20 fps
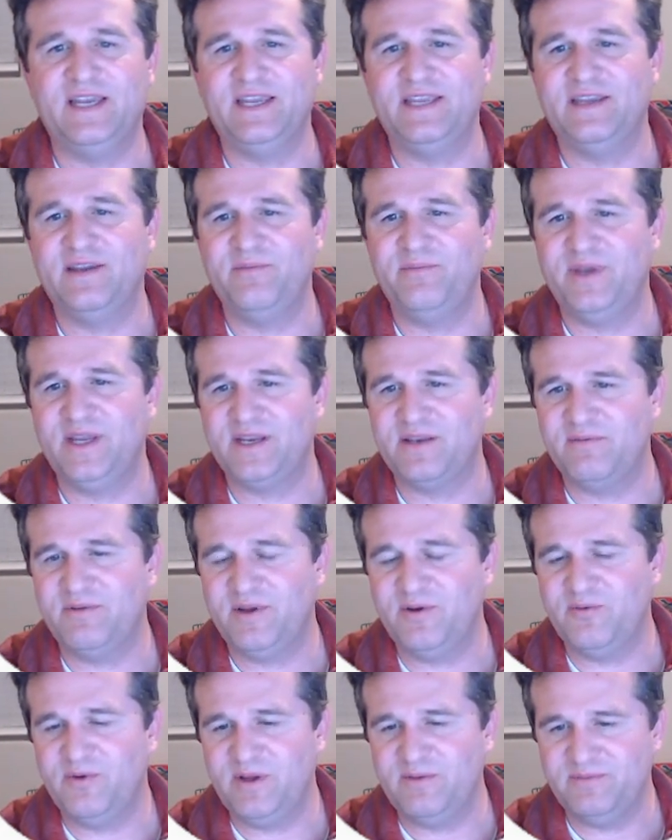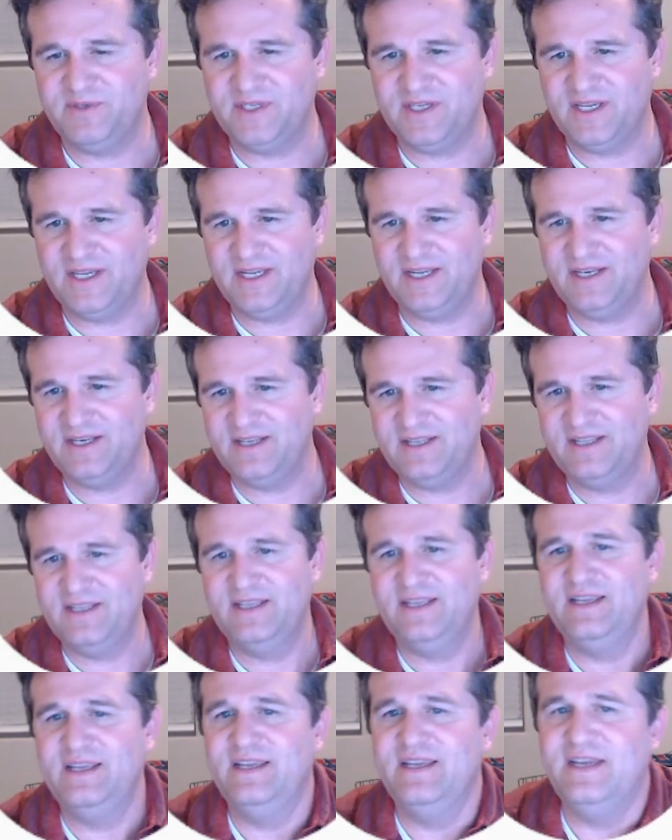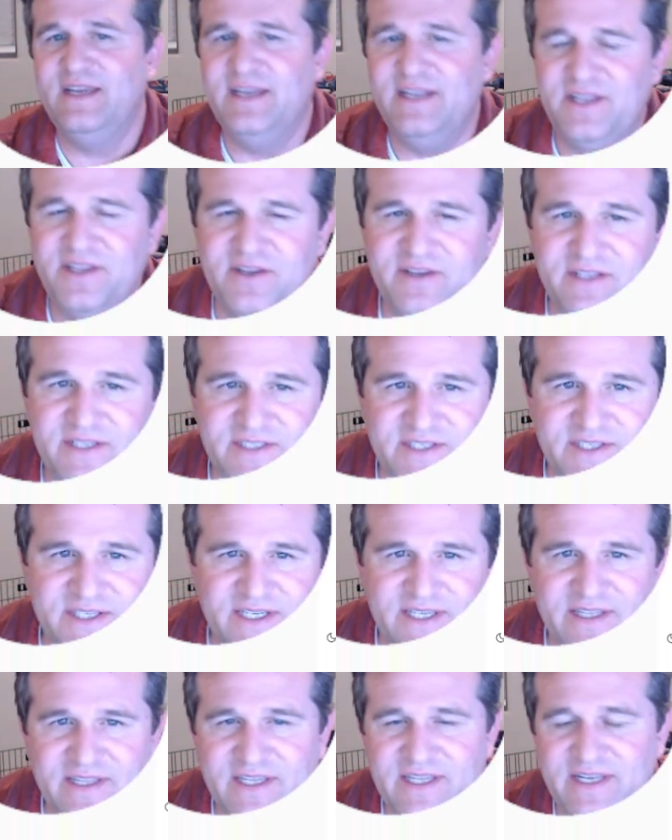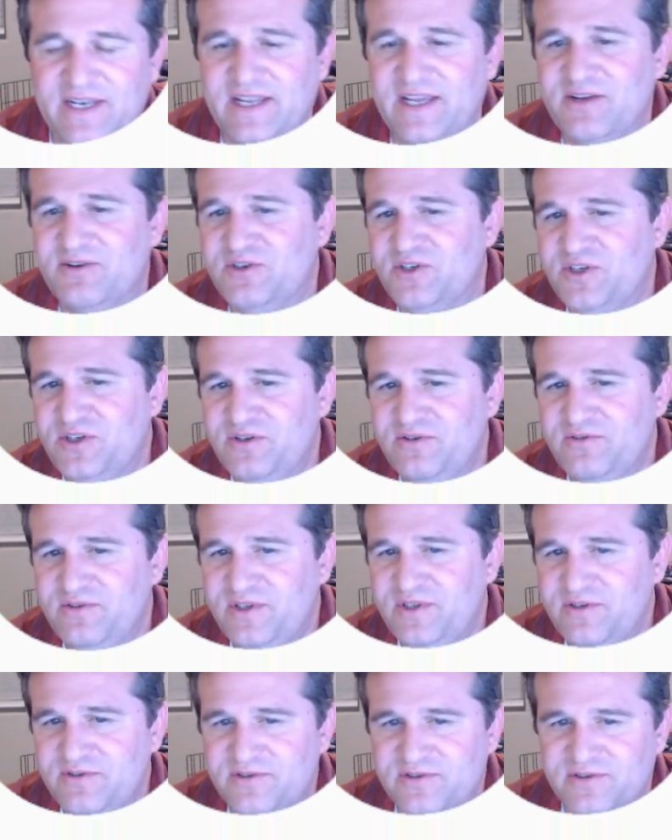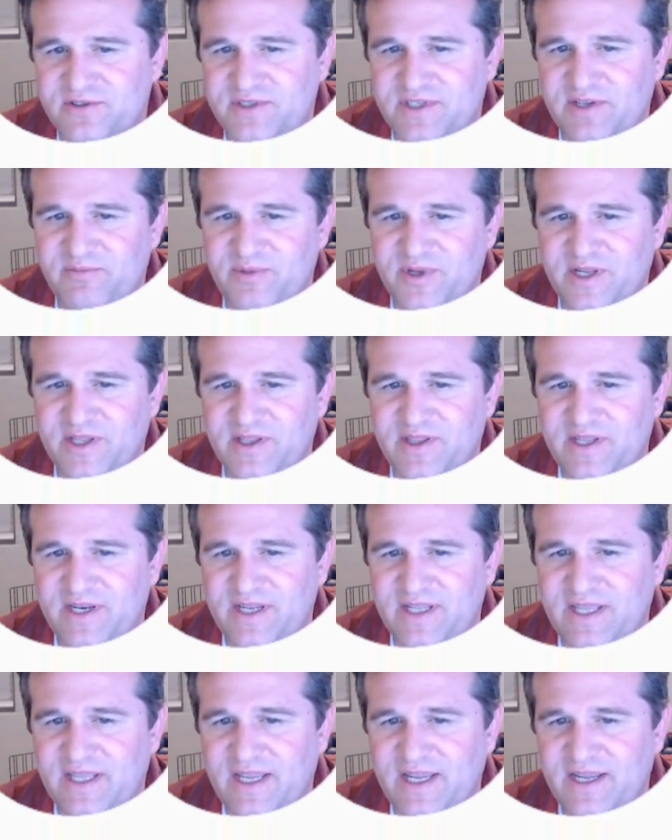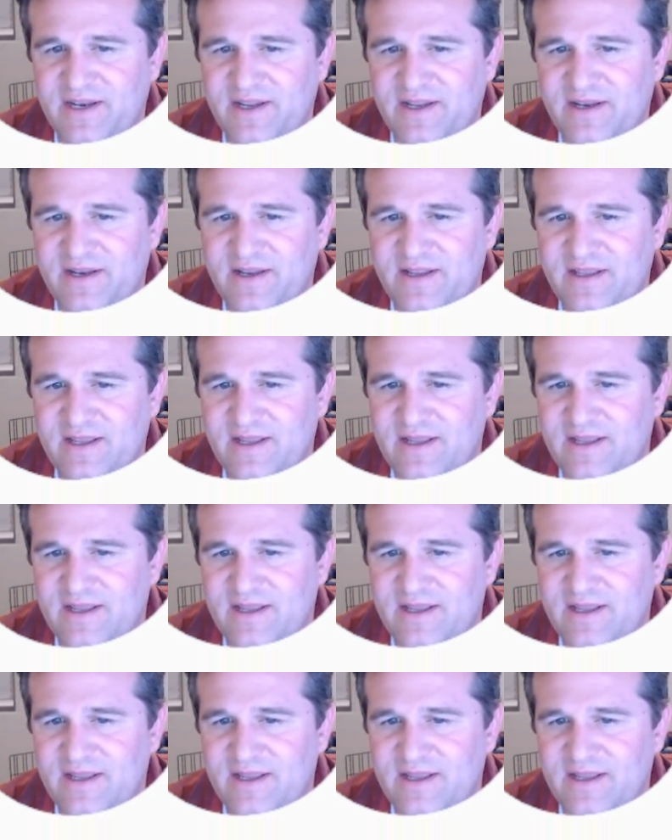I come back to my website, and you can see that now 2 users have been authenticated.